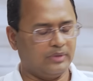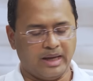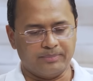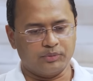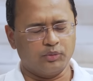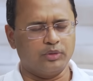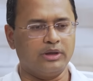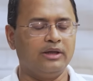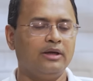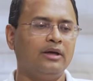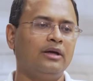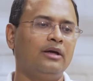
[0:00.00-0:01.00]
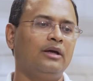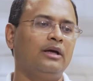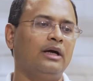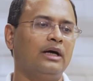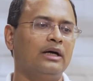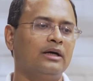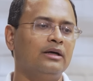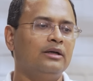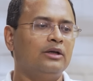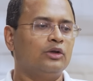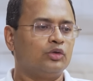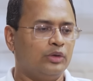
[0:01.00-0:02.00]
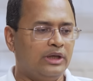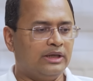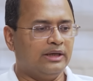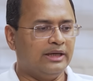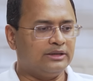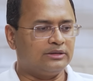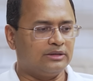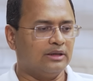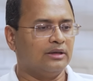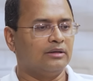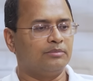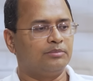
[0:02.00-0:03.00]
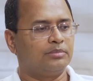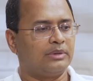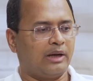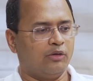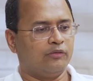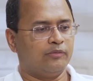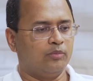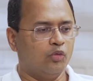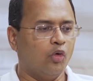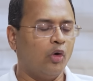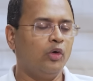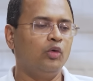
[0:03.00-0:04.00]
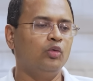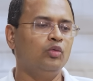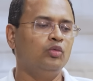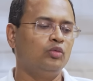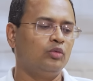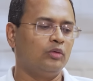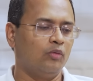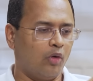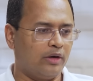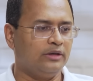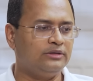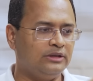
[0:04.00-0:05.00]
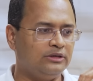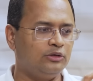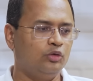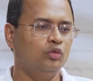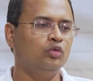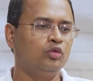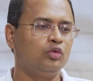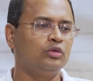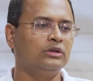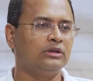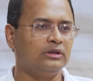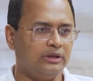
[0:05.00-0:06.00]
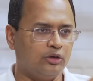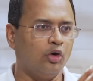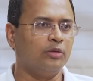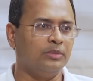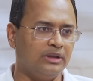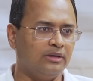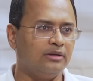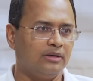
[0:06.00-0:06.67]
Absolutely. So Neelkanth, let's kind of move on to what does this do to the economy?